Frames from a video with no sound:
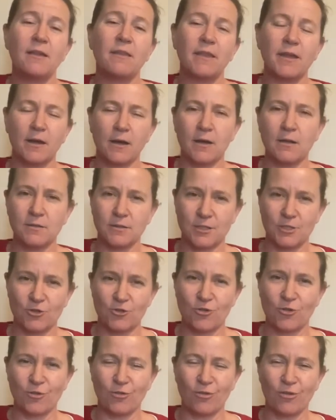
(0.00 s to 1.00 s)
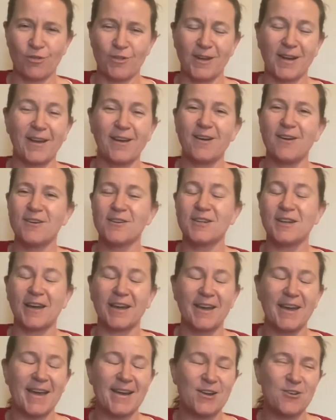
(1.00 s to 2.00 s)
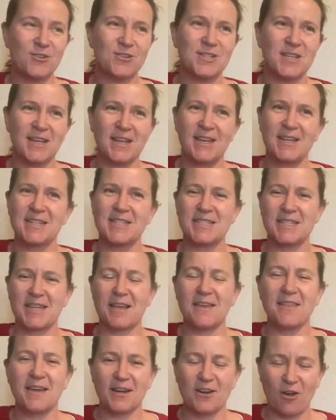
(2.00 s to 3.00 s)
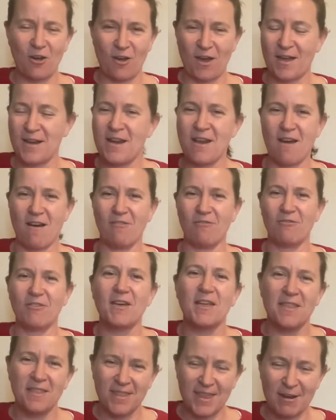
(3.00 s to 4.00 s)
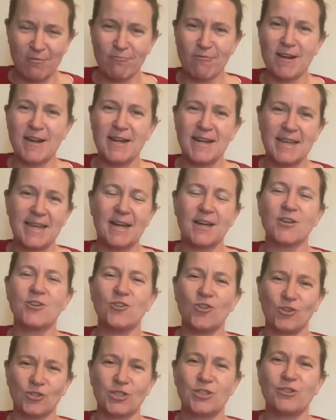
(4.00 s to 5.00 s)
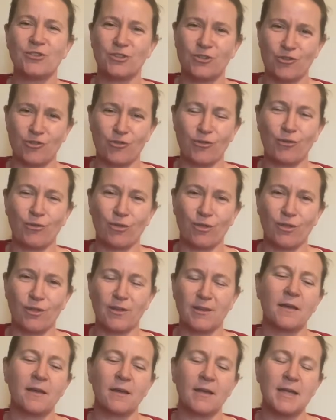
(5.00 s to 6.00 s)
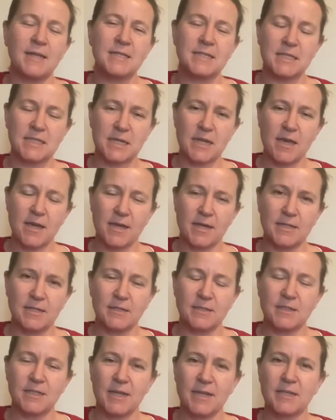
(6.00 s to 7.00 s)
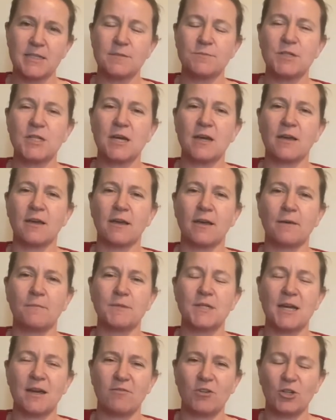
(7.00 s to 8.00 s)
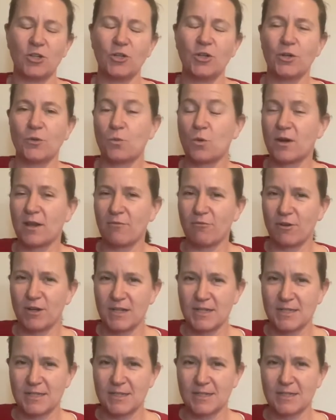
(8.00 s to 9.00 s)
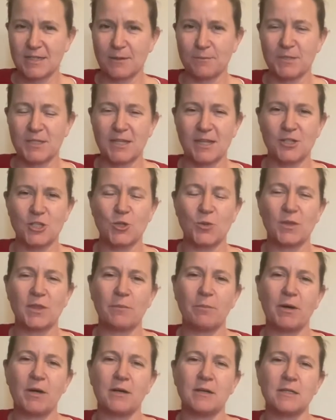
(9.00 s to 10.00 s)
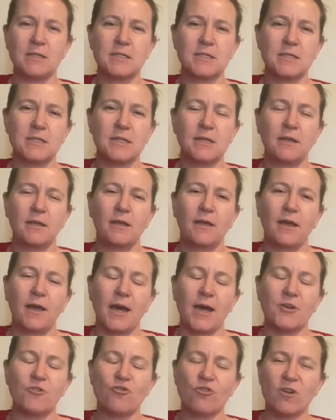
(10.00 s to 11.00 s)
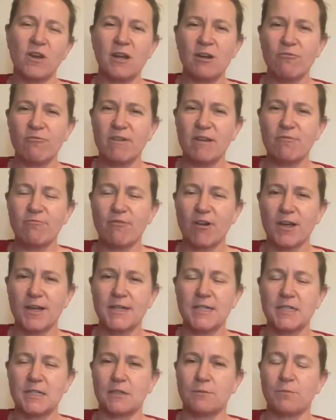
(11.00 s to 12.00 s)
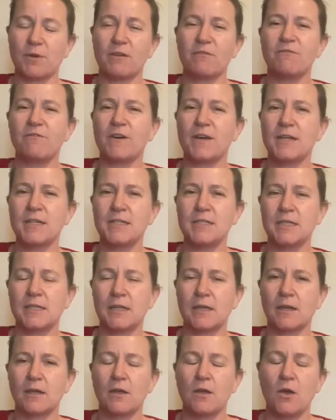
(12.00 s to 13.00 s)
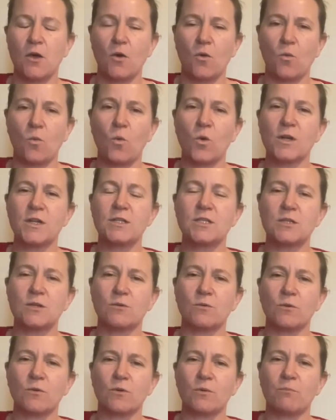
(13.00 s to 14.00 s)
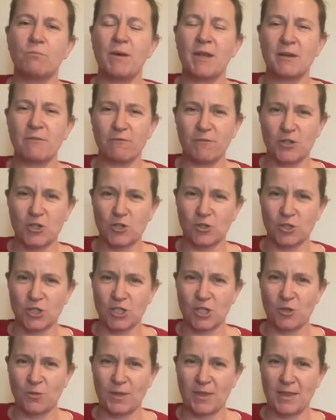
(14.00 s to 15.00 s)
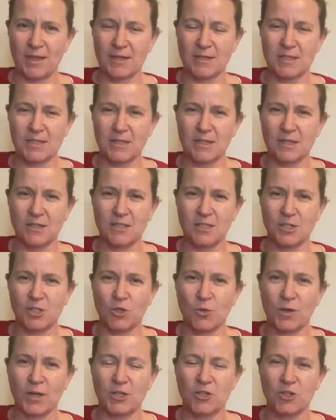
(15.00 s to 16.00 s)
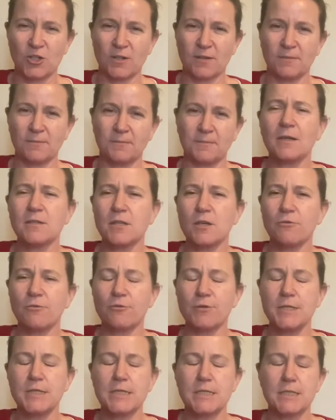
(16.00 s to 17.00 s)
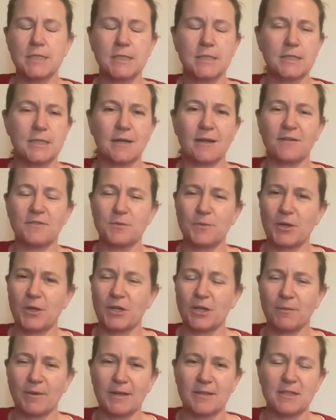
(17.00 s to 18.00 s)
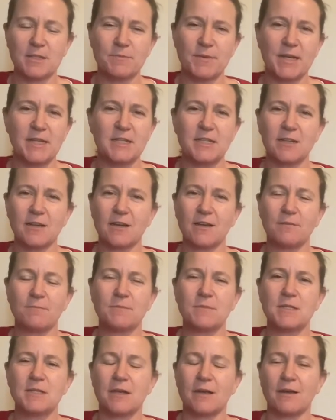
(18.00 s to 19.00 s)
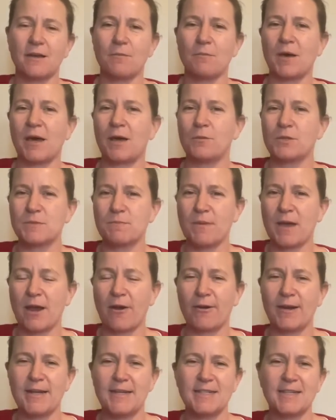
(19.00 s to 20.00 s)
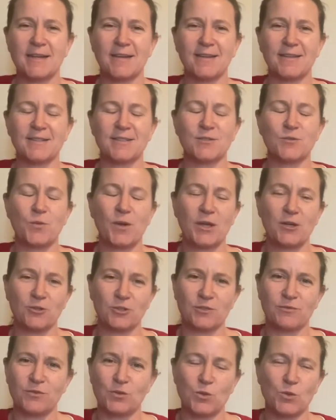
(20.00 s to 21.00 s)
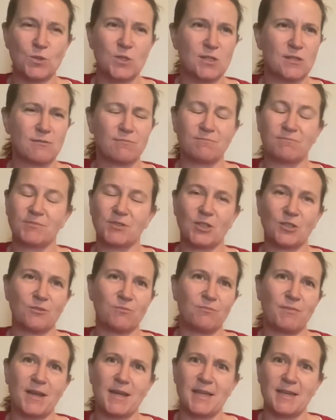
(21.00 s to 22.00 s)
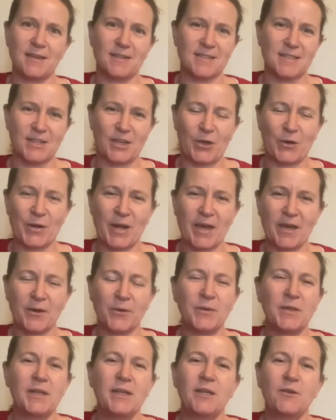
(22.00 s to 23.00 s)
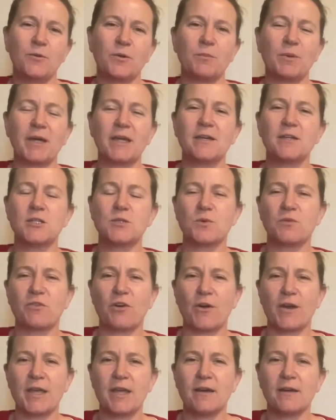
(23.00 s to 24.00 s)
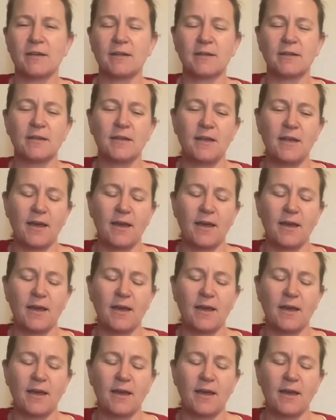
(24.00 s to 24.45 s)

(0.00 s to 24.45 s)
They aren't the truth. And I cannot say that enough. They really are not the truth. Instead, take some time to have a look at whatever it is that's upset you in the past and try and rewrite it by finding what is beneficial to you in that situation. So for instance, and I've spoken about this many times, I was married and we got divorced, God, many years ago now, when my kids were very young.